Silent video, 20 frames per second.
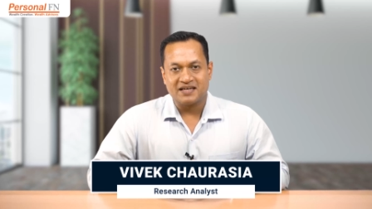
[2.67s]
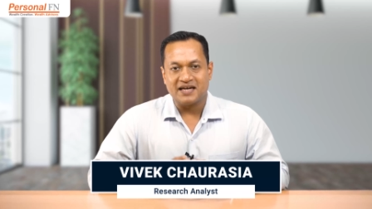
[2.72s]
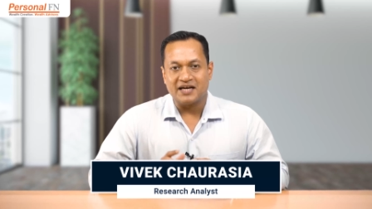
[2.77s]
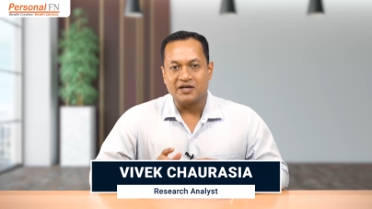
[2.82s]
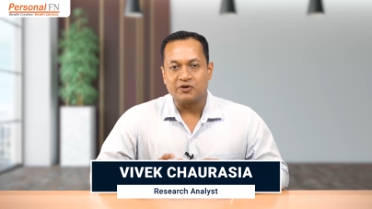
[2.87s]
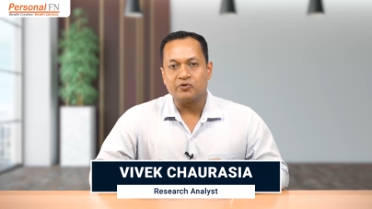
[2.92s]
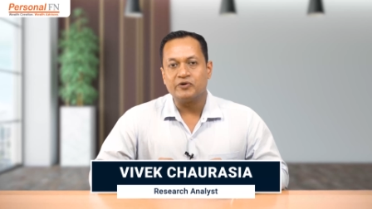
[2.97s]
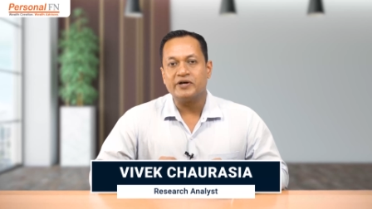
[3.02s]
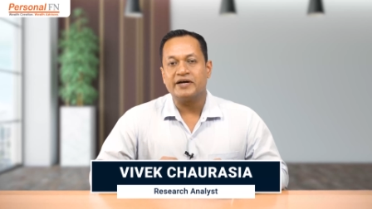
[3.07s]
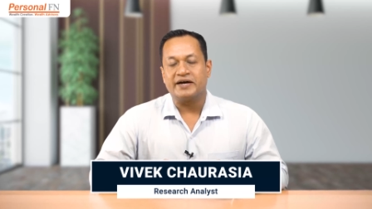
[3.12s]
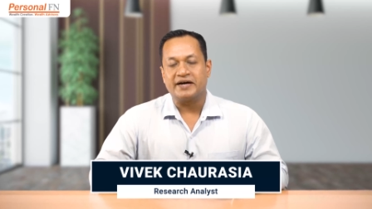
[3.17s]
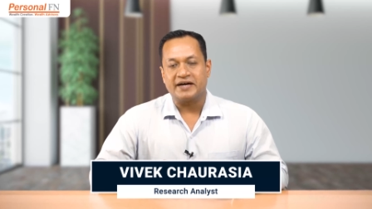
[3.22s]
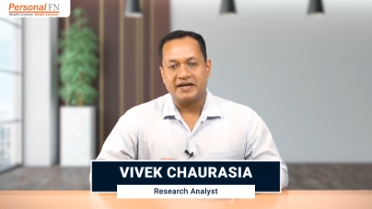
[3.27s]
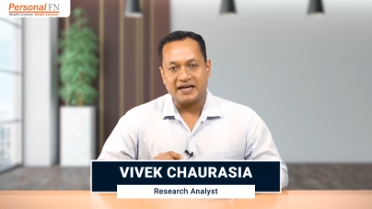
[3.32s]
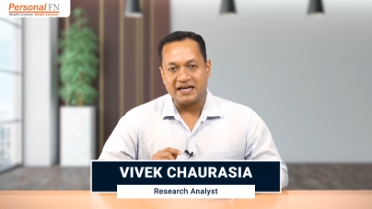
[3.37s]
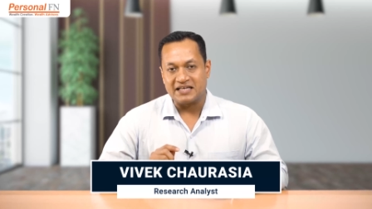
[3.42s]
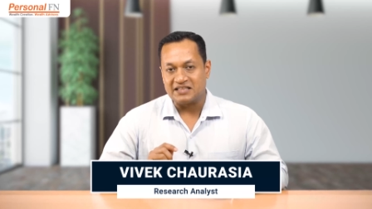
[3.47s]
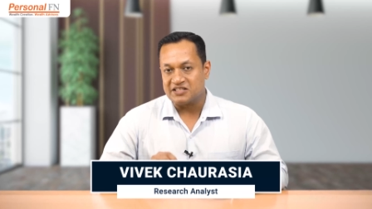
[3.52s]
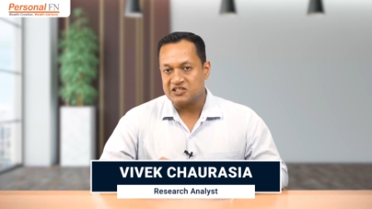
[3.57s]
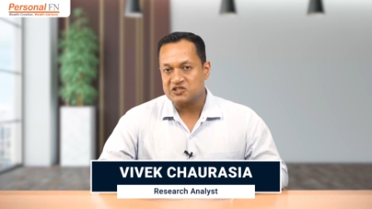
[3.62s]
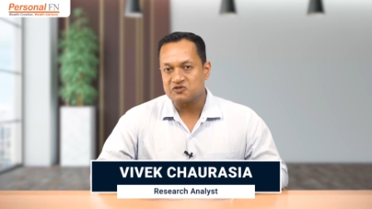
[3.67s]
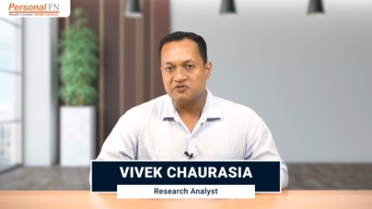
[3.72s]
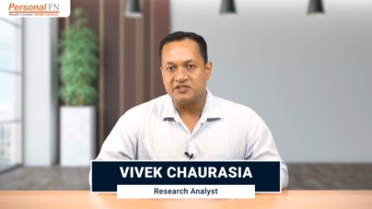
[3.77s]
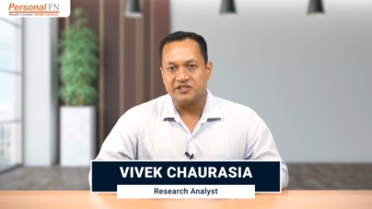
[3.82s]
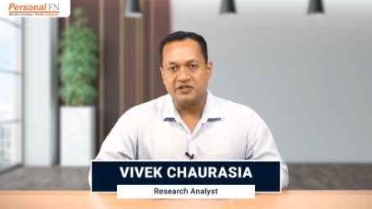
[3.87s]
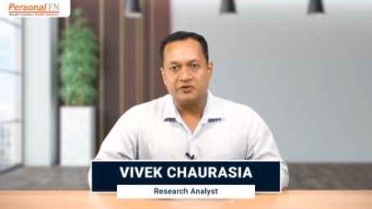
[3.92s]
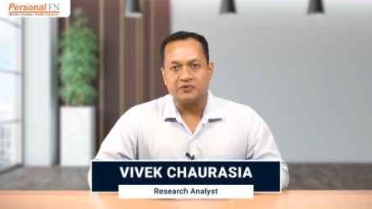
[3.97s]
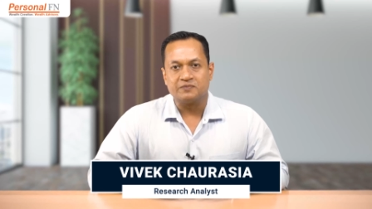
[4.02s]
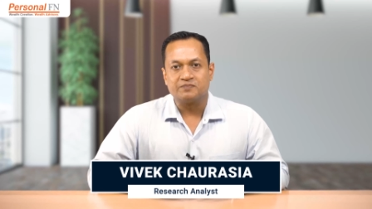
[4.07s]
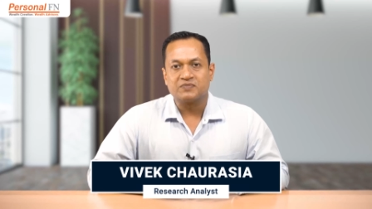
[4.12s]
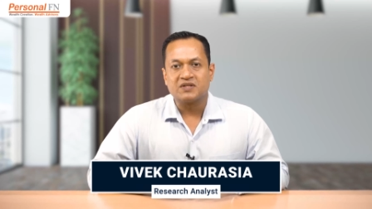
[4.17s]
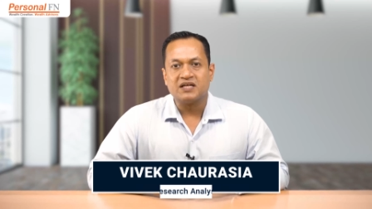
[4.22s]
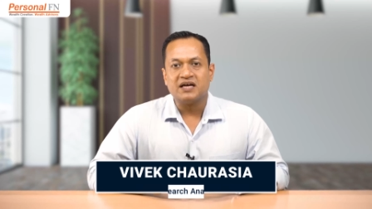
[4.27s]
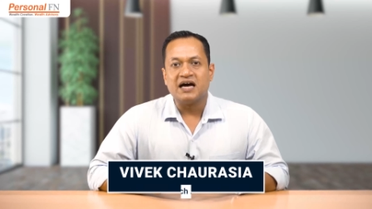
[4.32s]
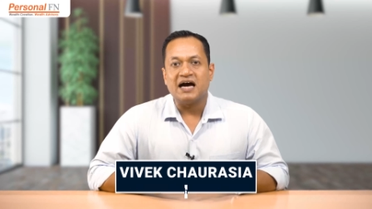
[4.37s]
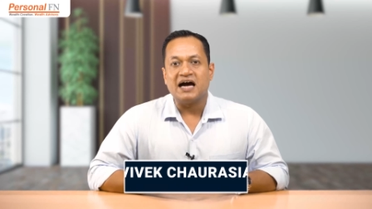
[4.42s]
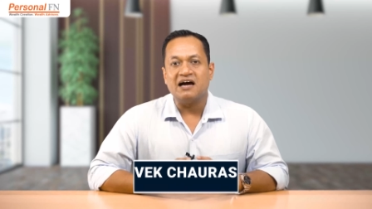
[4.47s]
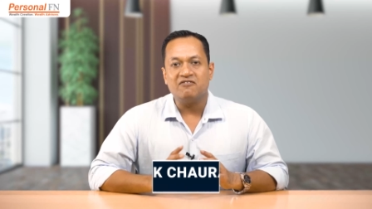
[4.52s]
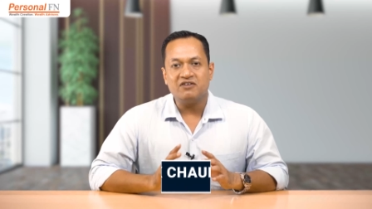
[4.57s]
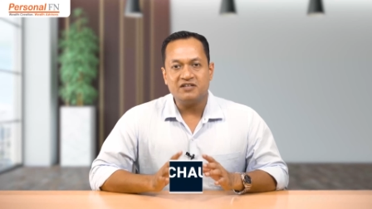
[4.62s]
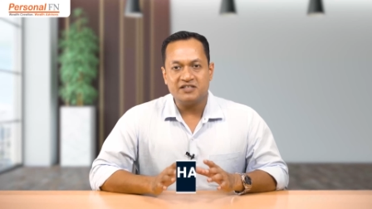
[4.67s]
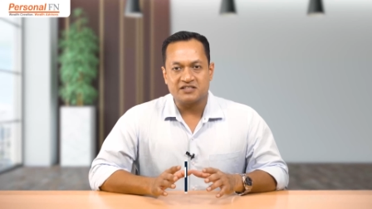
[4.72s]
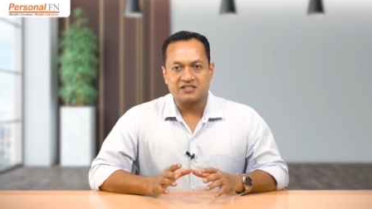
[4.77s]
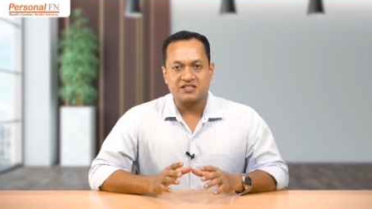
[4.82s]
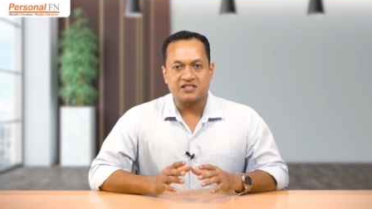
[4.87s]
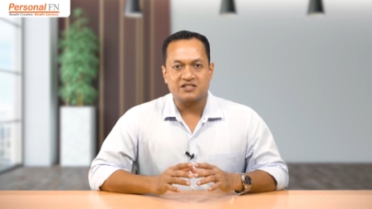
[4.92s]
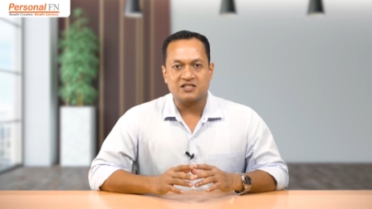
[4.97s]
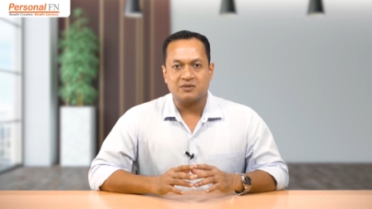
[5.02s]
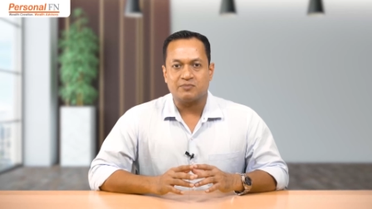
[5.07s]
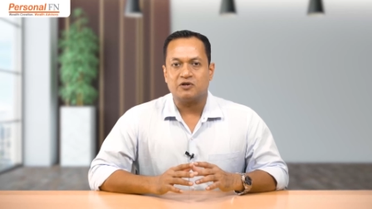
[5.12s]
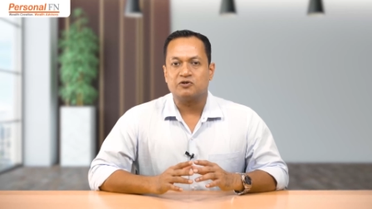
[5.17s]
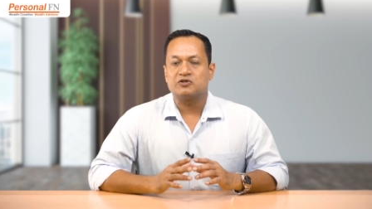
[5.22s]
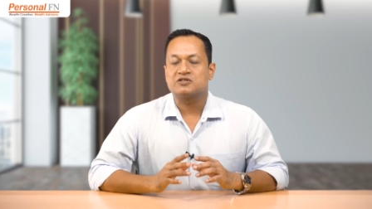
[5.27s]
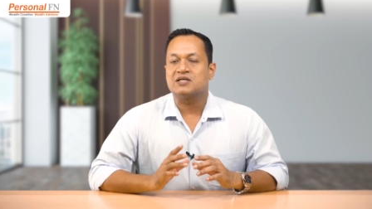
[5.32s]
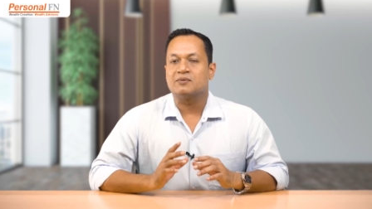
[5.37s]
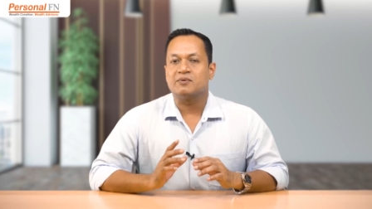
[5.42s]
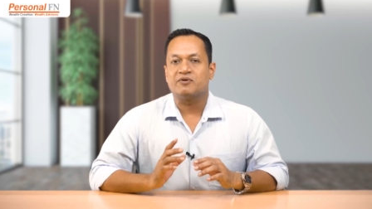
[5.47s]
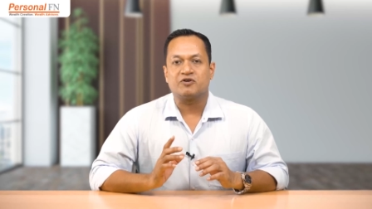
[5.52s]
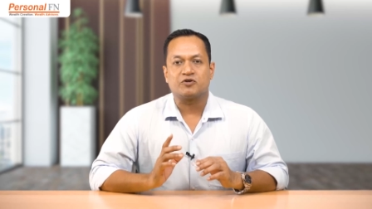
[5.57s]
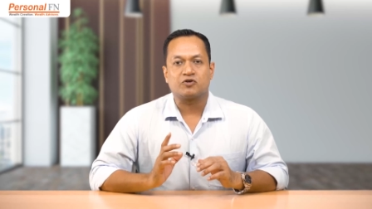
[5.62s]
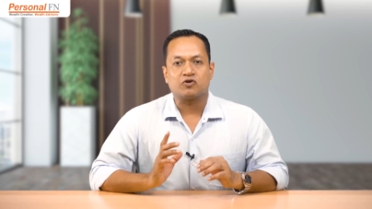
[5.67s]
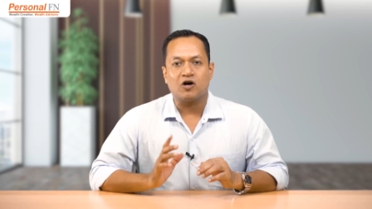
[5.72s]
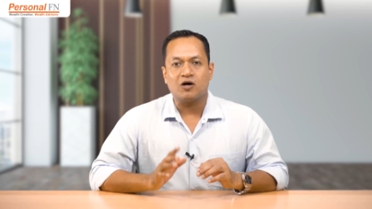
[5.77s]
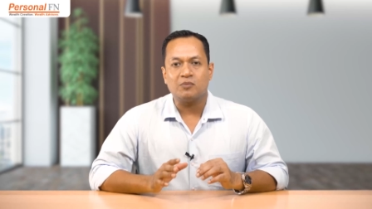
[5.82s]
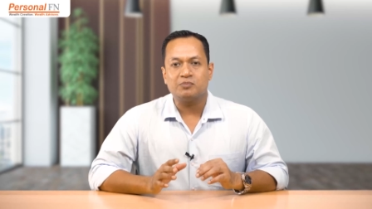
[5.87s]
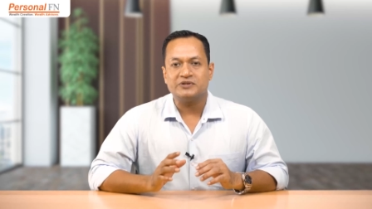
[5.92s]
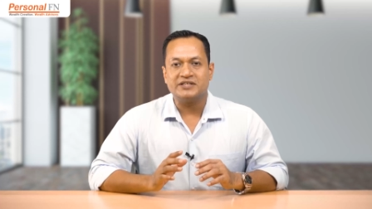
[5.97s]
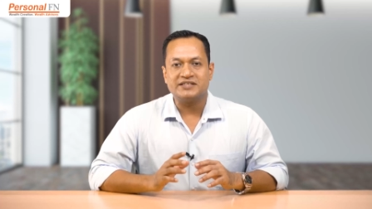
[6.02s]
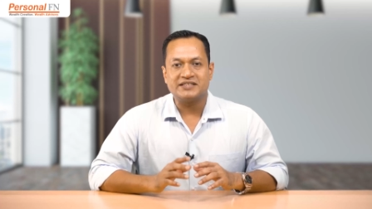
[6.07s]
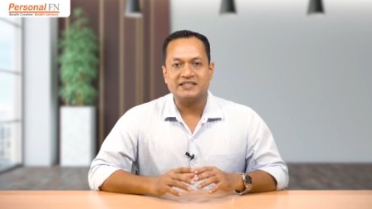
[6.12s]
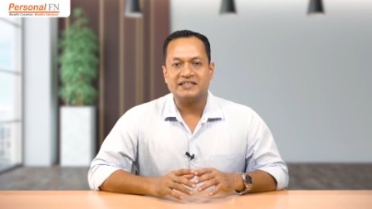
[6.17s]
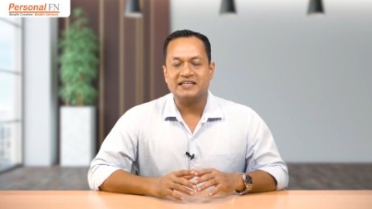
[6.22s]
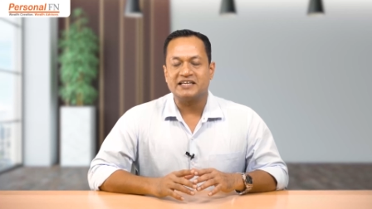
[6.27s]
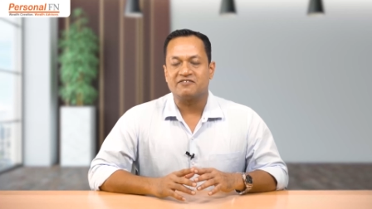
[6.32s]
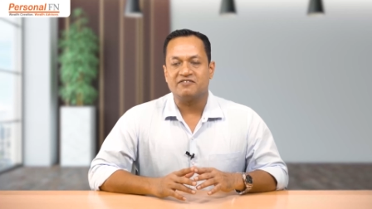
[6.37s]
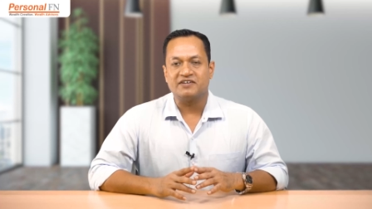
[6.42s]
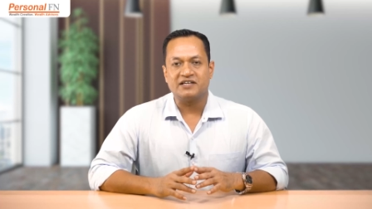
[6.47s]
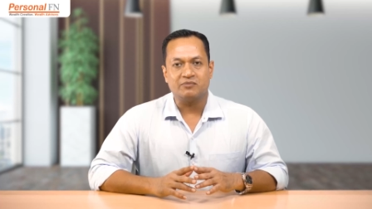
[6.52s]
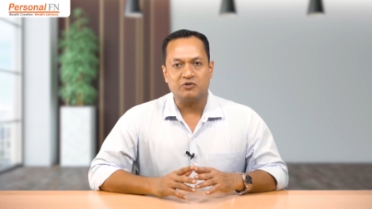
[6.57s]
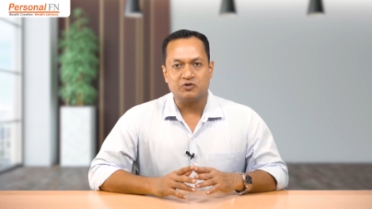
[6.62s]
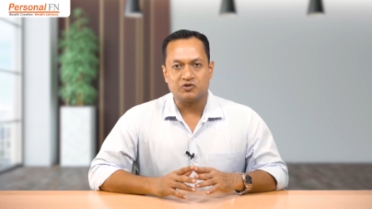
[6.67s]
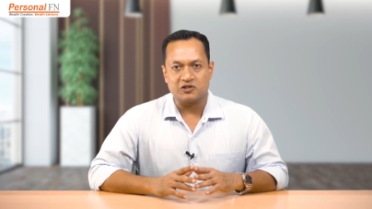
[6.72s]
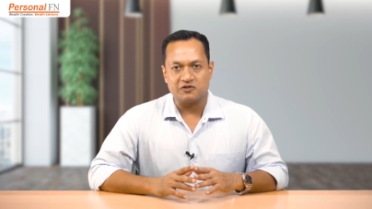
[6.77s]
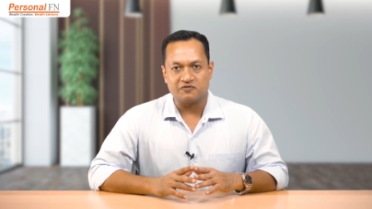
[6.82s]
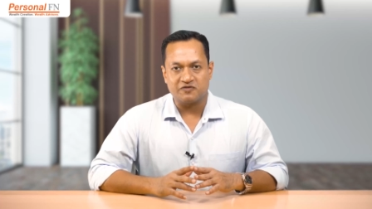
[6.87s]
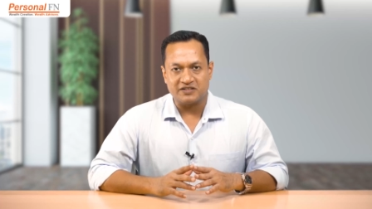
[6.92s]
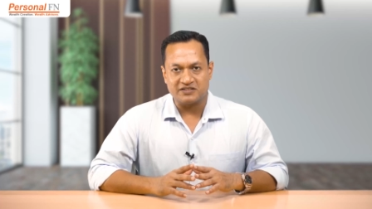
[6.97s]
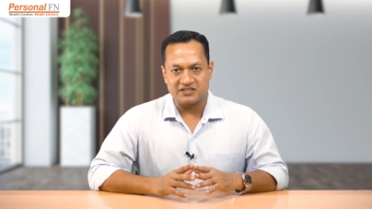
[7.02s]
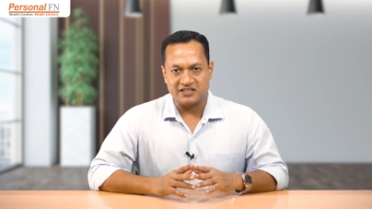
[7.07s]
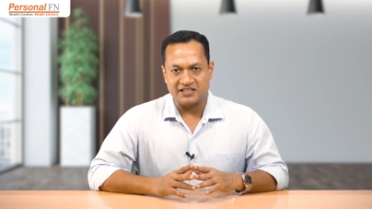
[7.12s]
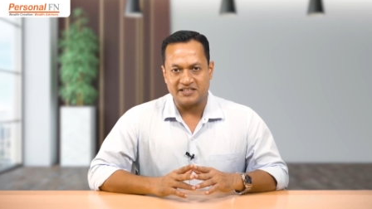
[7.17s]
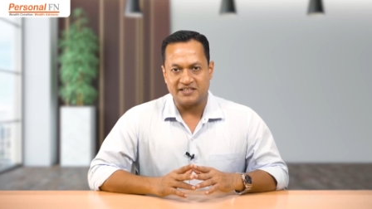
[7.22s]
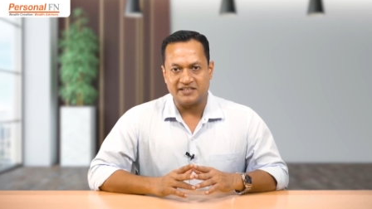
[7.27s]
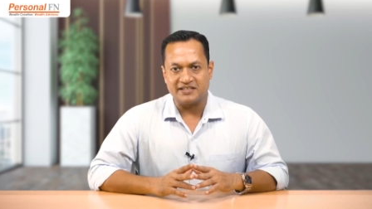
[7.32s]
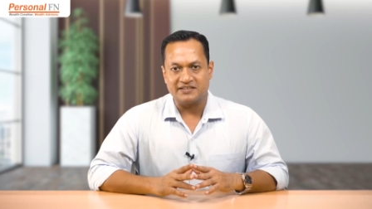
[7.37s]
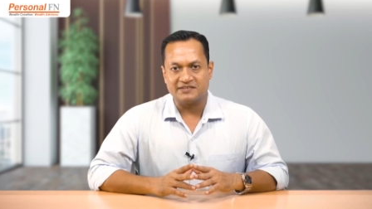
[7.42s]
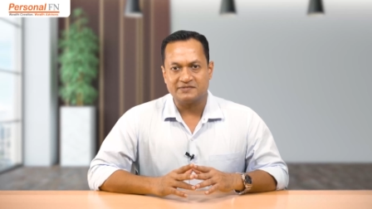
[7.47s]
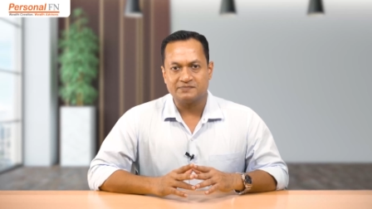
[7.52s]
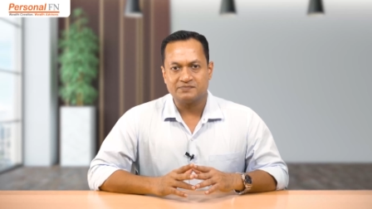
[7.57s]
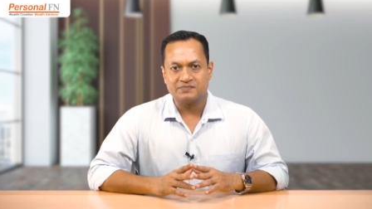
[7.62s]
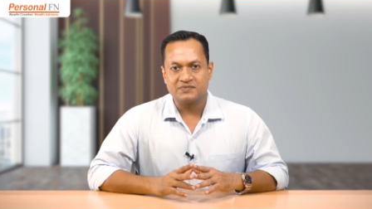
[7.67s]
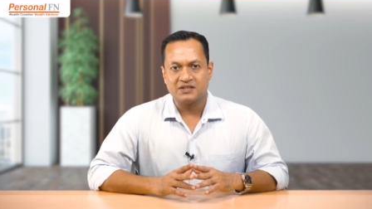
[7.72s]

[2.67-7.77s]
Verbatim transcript: and today in this video I will discuss about some of the top rated equity mutual funds in India